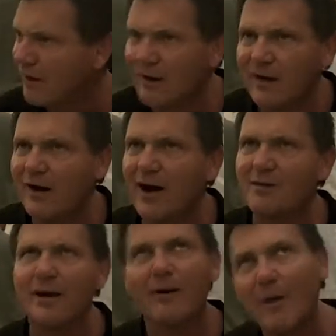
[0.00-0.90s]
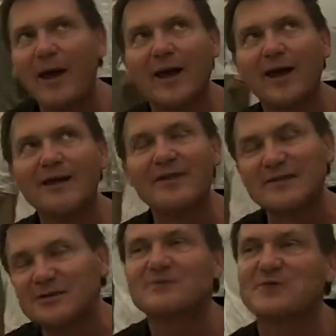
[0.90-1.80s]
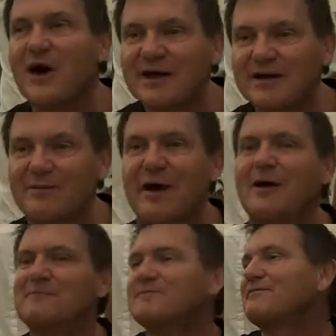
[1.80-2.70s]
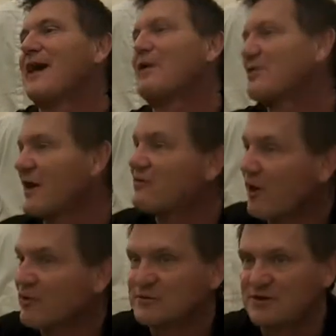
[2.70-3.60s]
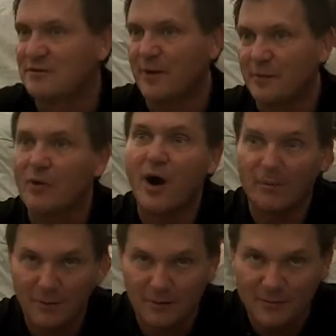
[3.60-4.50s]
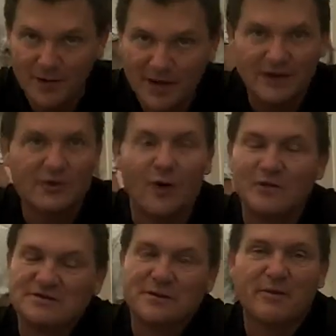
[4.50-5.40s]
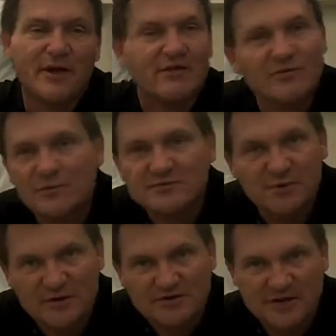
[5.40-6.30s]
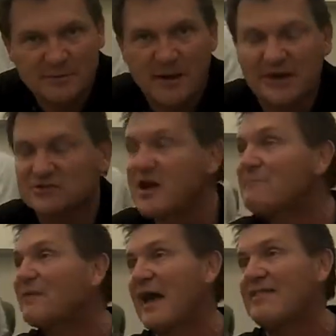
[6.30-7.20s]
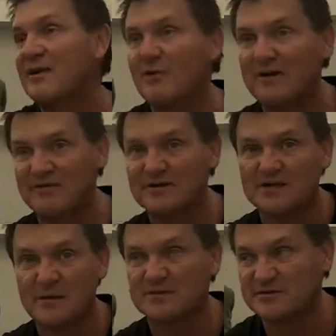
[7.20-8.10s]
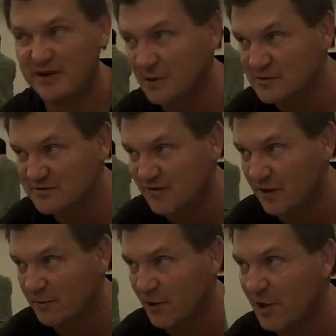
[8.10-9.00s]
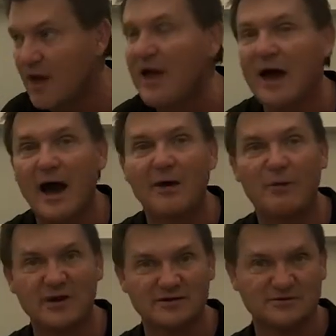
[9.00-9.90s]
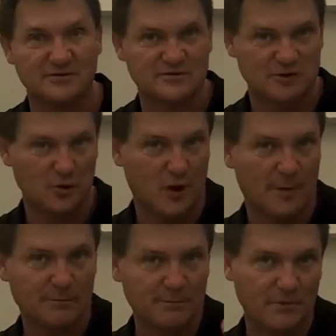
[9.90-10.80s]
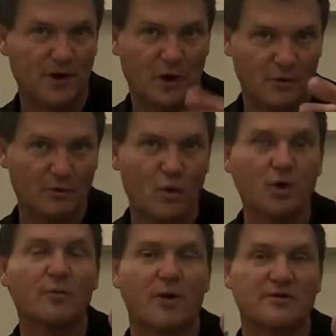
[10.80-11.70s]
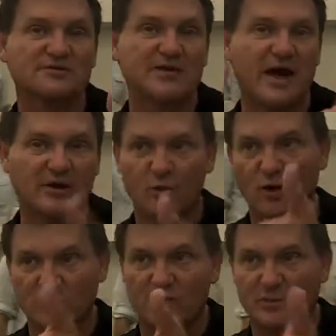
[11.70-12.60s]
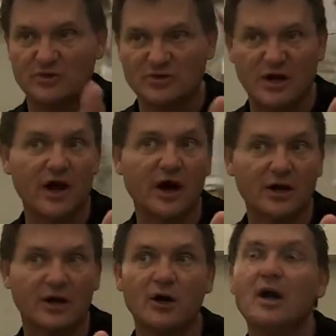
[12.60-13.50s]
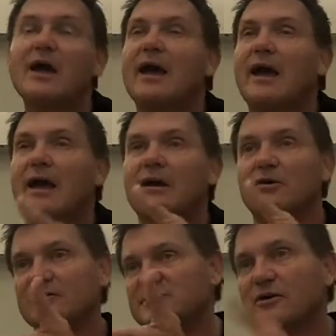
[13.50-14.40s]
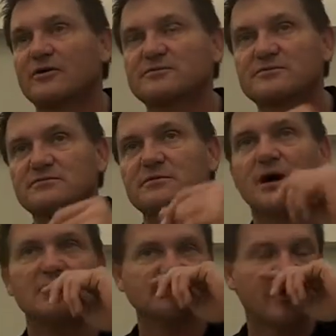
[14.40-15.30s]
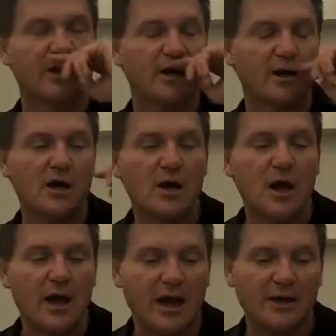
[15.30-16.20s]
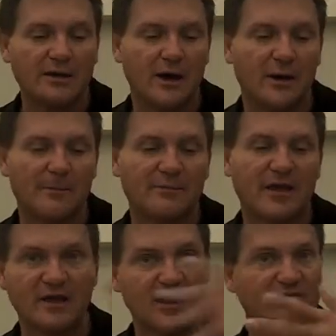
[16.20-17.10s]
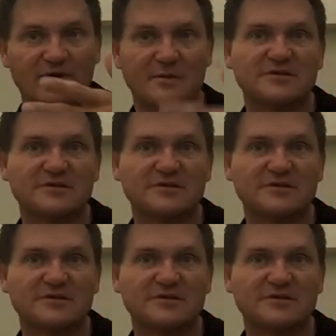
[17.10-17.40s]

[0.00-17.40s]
I'm like, wait, that's what I'm talking about. I thought there was going to be a problem. And you always say, but everyone's been on the same page. And then when I found Thomas Tepper was available, I went to, you know, Warner Brothers. You worked with him on John Connor and Sarah Connor. And they loved him.